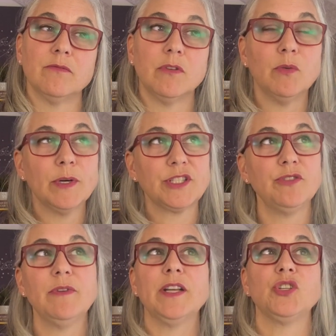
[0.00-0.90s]
well, what
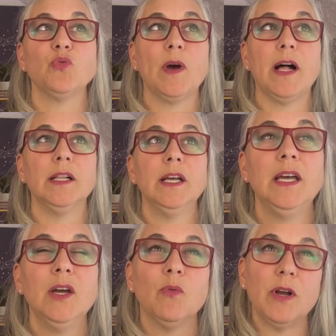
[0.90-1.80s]
do I do well?
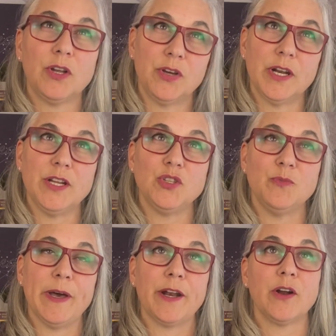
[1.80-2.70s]
What could I do
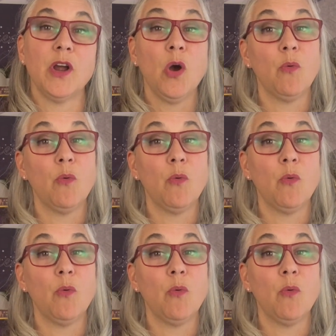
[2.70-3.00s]
better?